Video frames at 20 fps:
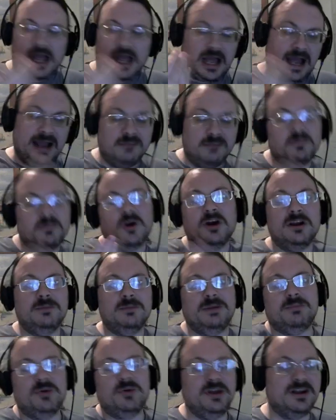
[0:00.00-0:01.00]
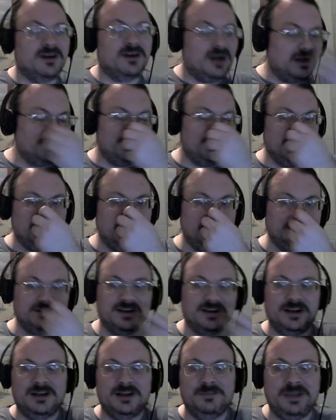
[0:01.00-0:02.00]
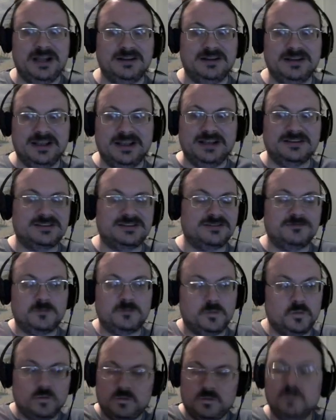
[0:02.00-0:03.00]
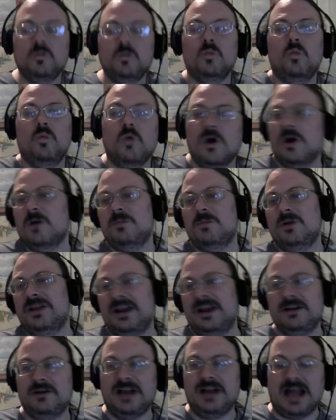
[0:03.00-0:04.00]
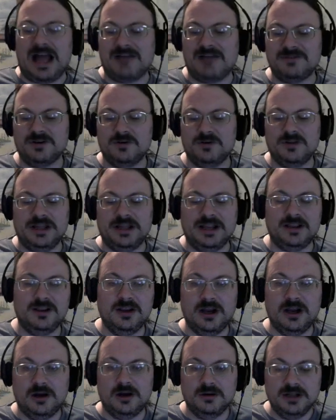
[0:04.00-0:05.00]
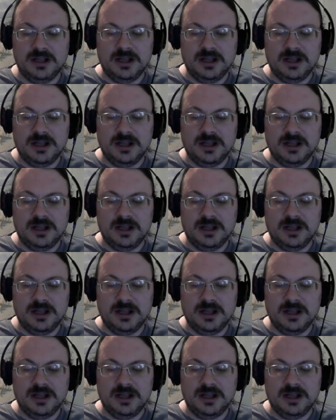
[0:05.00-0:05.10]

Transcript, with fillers: I'm going to be pretty confident it's going to be at least workable, and I don't have to, like, you know...